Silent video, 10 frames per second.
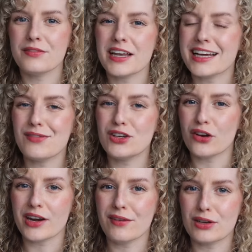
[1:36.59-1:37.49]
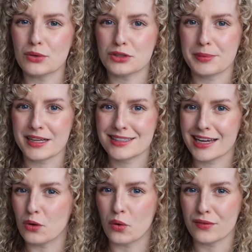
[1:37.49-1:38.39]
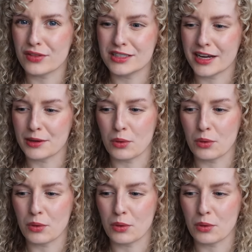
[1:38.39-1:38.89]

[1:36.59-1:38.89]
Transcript: I feel like if you don't have a laundry basket, all of the dirty